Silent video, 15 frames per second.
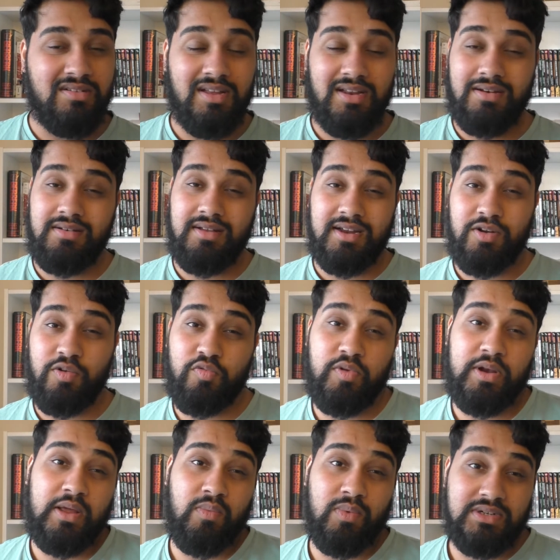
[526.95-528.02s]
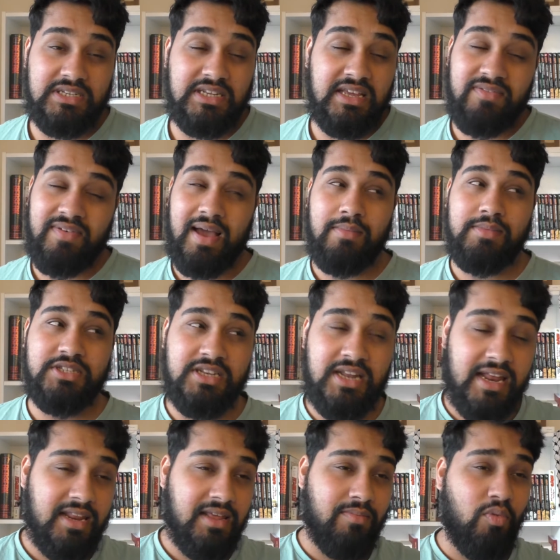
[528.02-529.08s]
and I don't really want to give Amazon
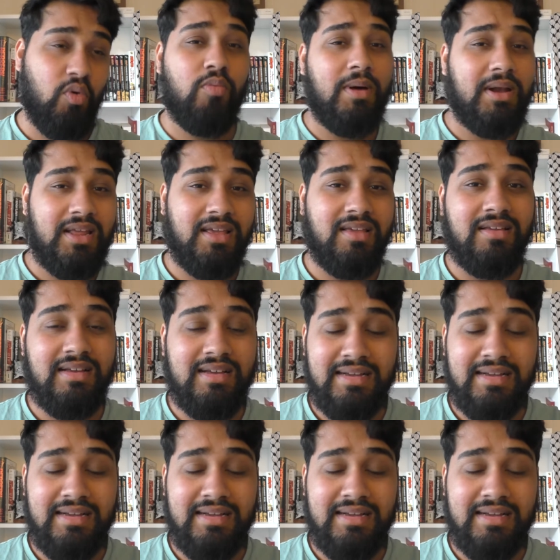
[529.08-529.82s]
any more money